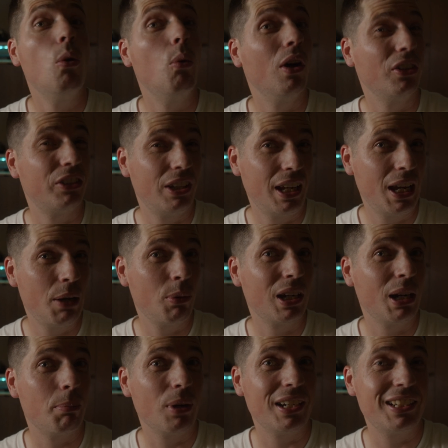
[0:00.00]
Well, today we're going
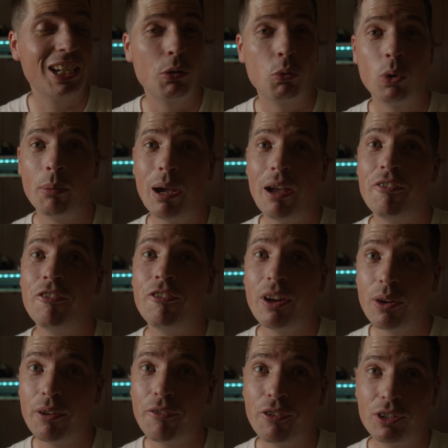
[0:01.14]
to break down one of my
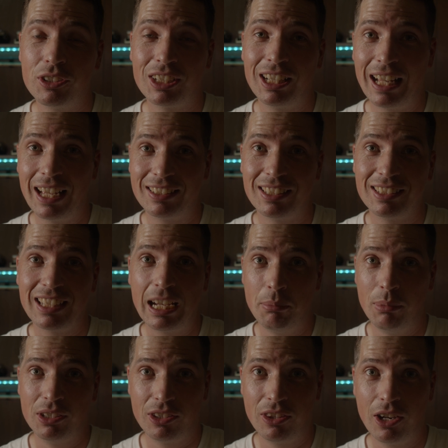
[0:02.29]
very first class
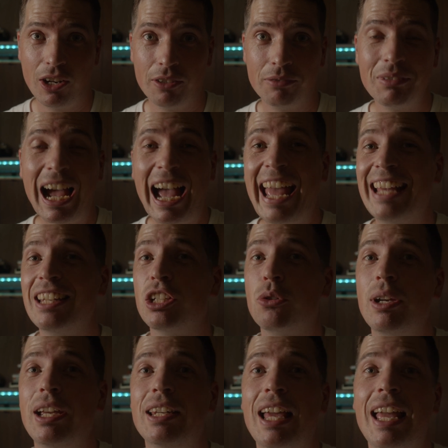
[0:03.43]
assignments there. I had to
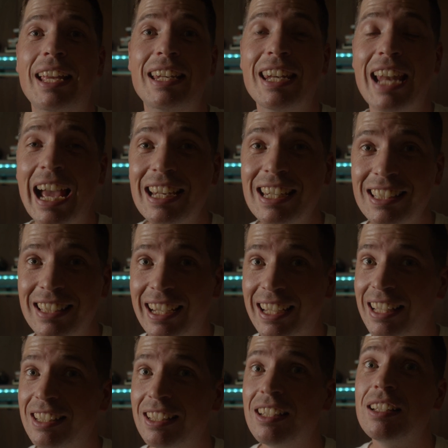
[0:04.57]
create a
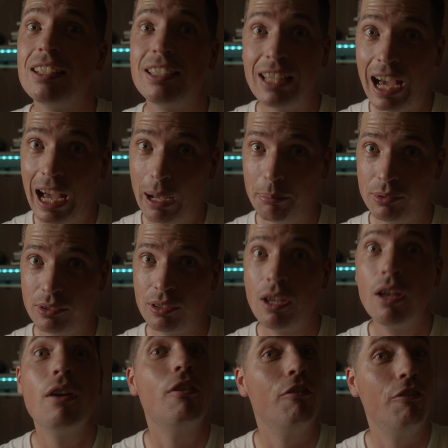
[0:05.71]
90-second tops
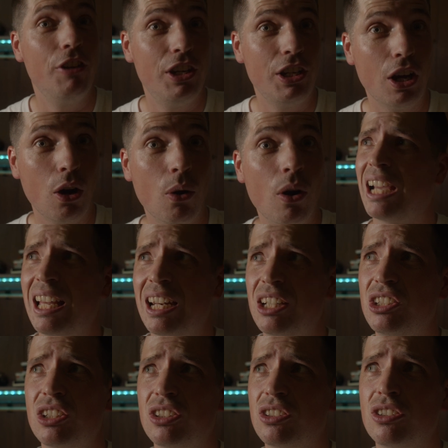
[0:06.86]
video, kind of
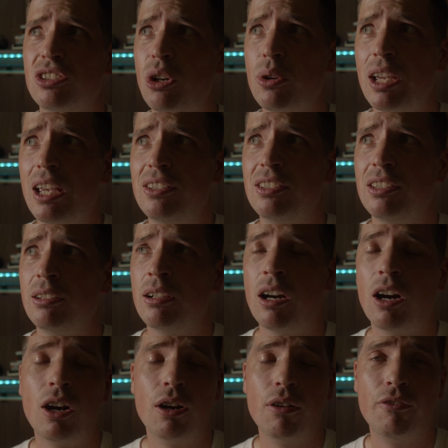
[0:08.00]
just showcasing
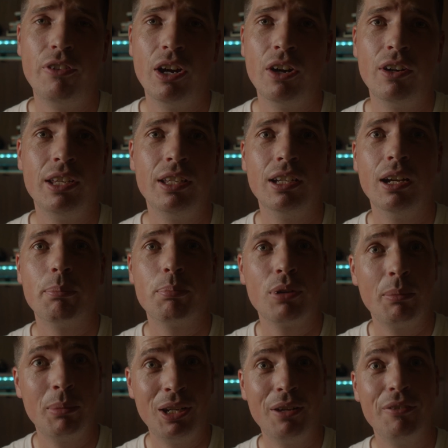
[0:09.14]
our very
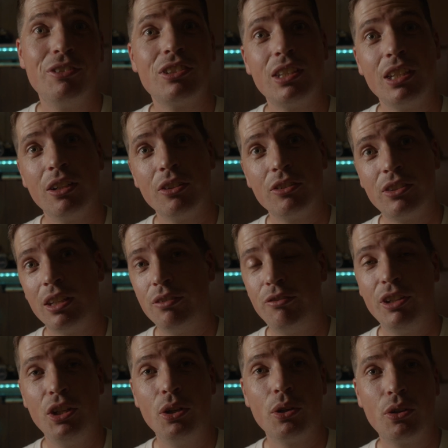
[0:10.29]
primitive skills as
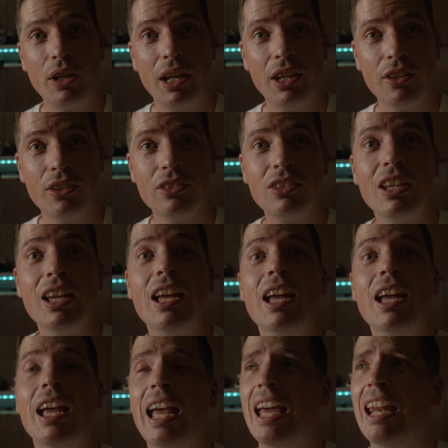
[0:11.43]
video creators,
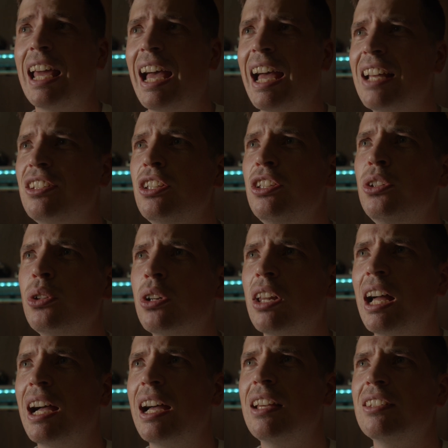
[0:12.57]
and had to
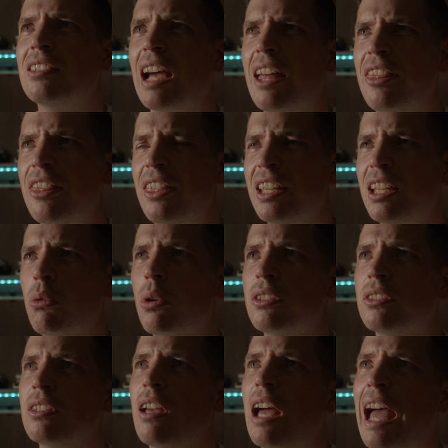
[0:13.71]
utilize, I think it
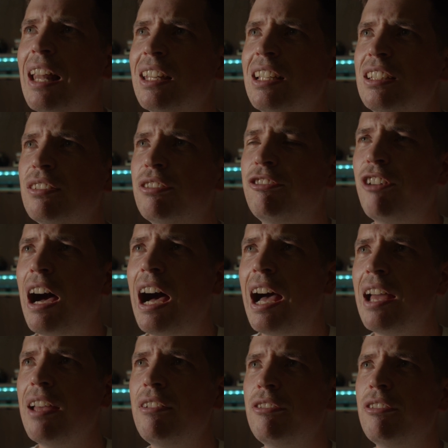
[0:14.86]
was at least
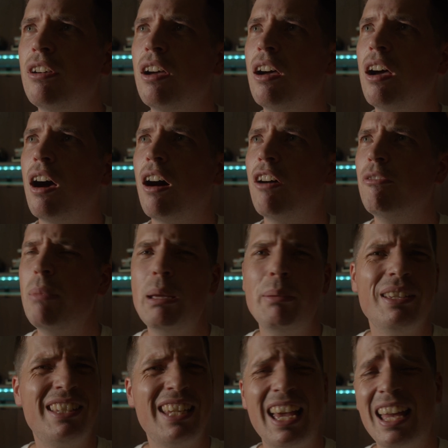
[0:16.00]
5 of maybe
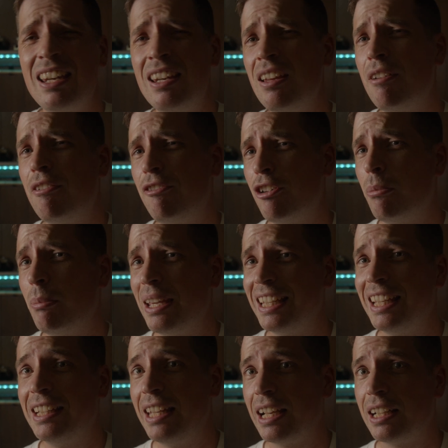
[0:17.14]
10
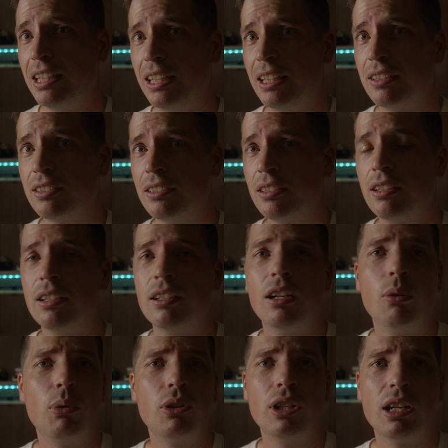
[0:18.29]
filmmaking techniques.
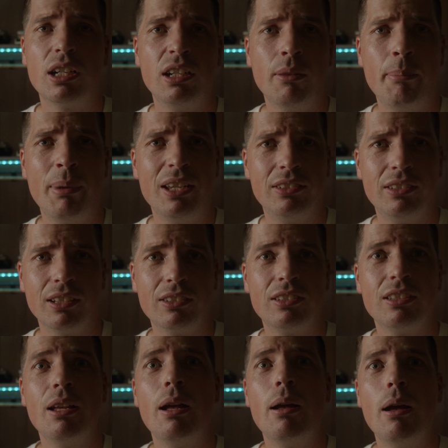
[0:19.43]
We're talking to the
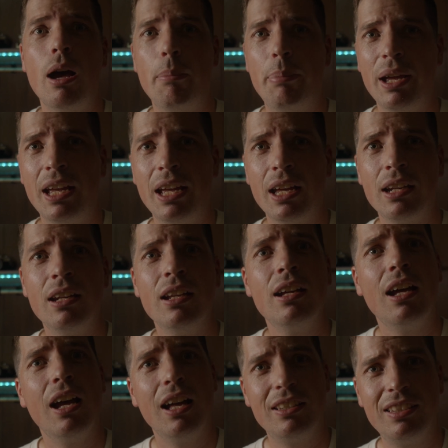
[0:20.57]
basics: a pan,
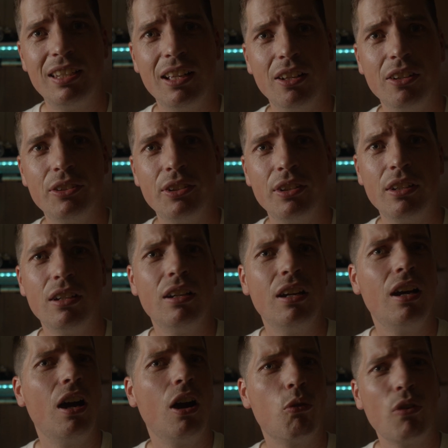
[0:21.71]
a tilt,
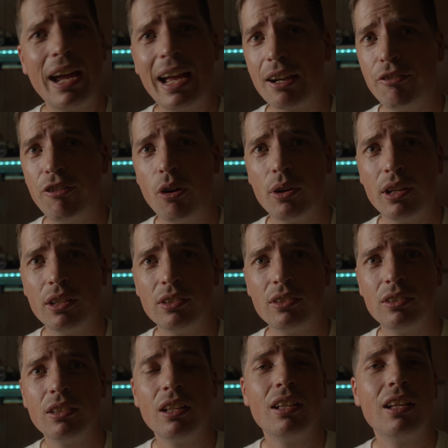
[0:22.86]
a rack
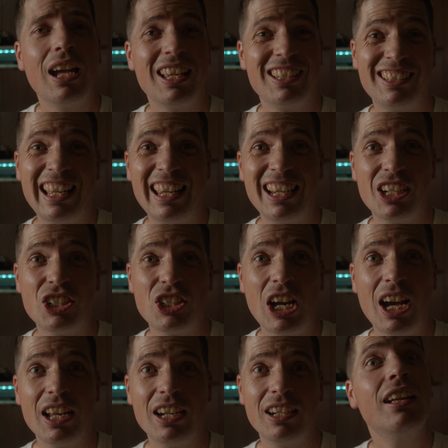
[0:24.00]
focus, a static
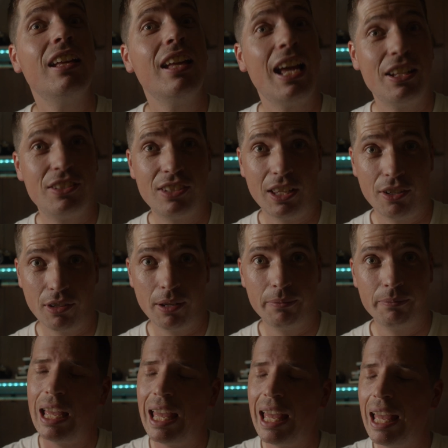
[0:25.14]
shot, etc.
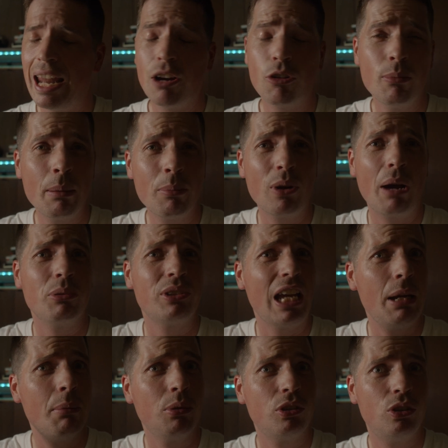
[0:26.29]
And I remember I was
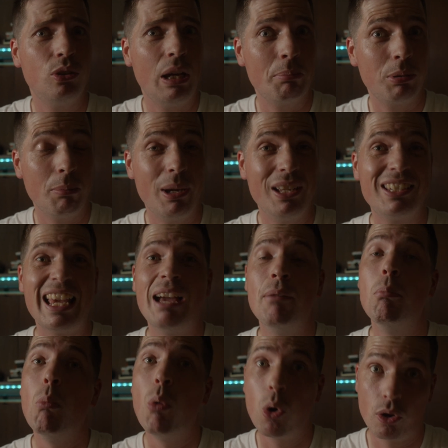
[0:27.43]
able to implement
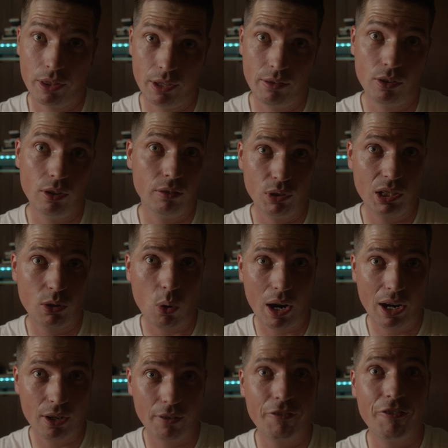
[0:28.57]
more than the
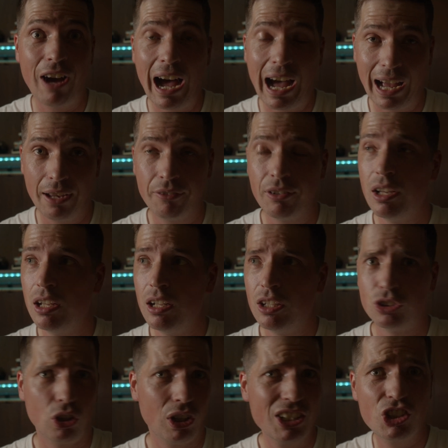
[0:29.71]
required 5.
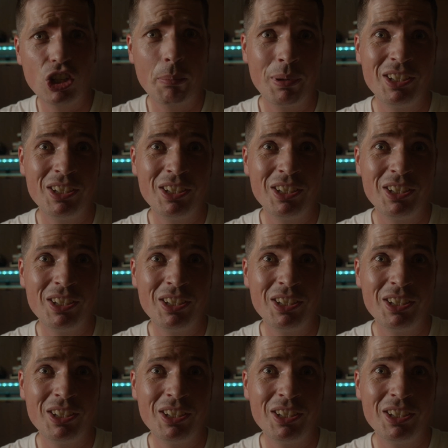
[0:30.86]
So let's jump